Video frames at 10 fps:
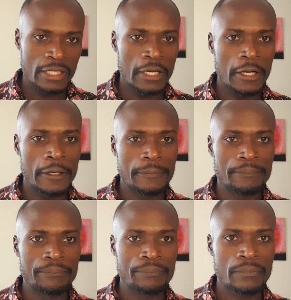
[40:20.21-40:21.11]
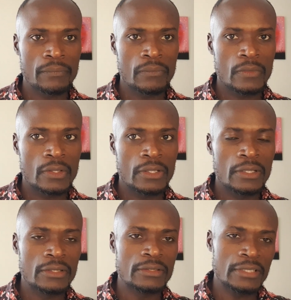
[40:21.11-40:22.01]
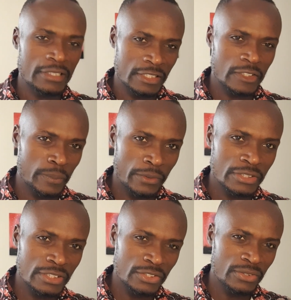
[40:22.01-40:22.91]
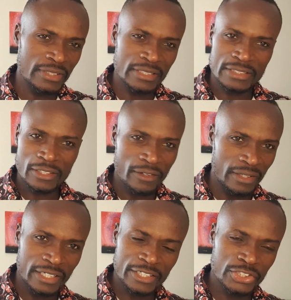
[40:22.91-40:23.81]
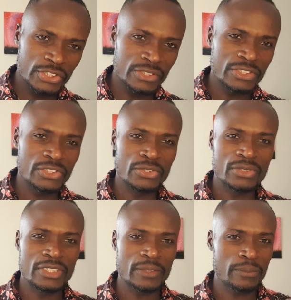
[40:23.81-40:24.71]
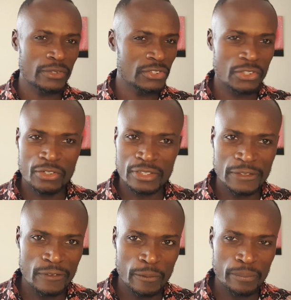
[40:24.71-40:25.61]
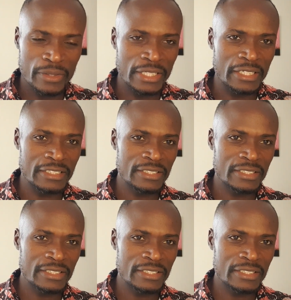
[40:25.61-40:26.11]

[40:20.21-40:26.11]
The research process during data collection, during protocol development,